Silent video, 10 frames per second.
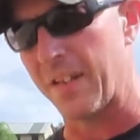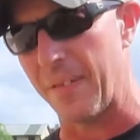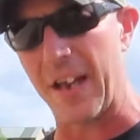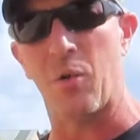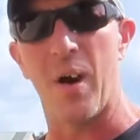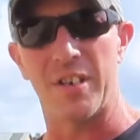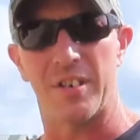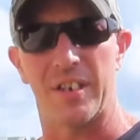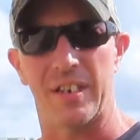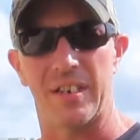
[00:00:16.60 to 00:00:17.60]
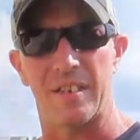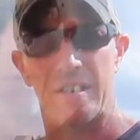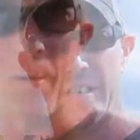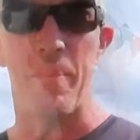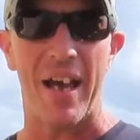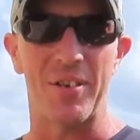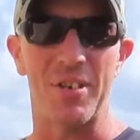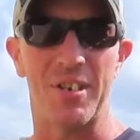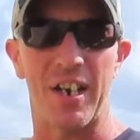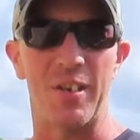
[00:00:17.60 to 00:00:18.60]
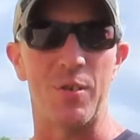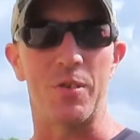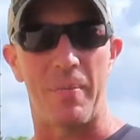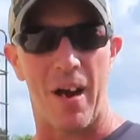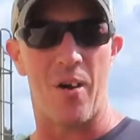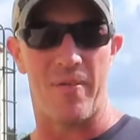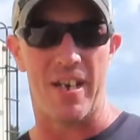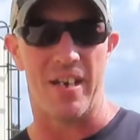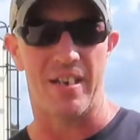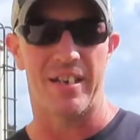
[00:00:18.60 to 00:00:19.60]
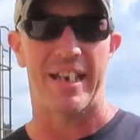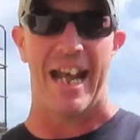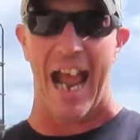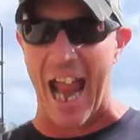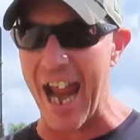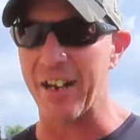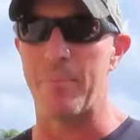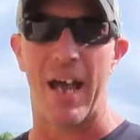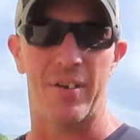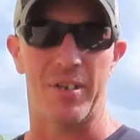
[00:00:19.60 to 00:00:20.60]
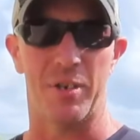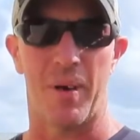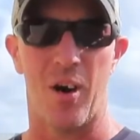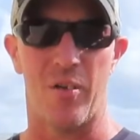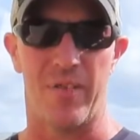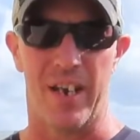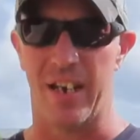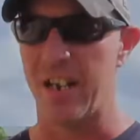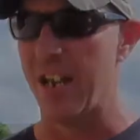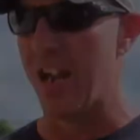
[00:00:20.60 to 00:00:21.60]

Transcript: that question is, what battery should I use in my RV? Can I add a battery to my RV?